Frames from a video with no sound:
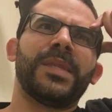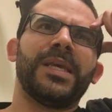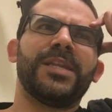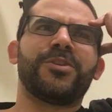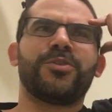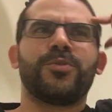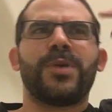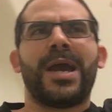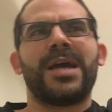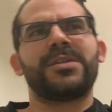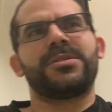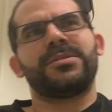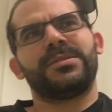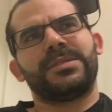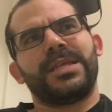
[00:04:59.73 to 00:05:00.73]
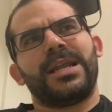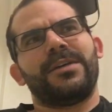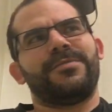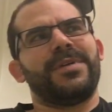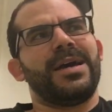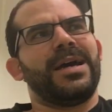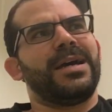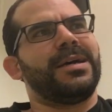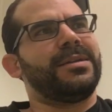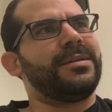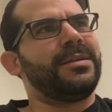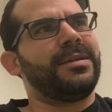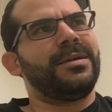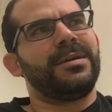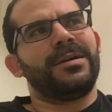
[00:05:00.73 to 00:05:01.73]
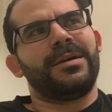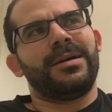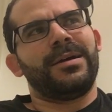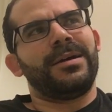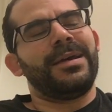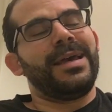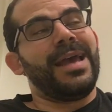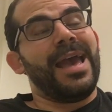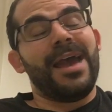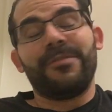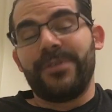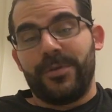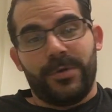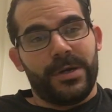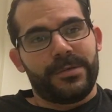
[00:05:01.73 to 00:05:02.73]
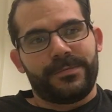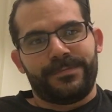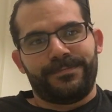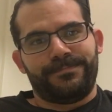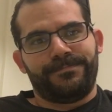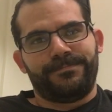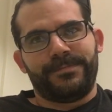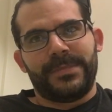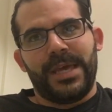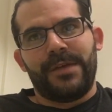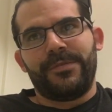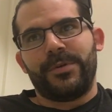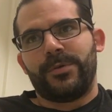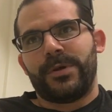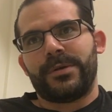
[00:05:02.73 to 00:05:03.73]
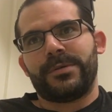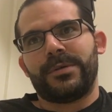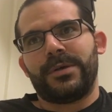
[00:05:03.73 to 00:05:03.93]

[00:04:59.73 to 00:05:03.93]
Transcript: interactions that I've had Everywhere. Everywhere.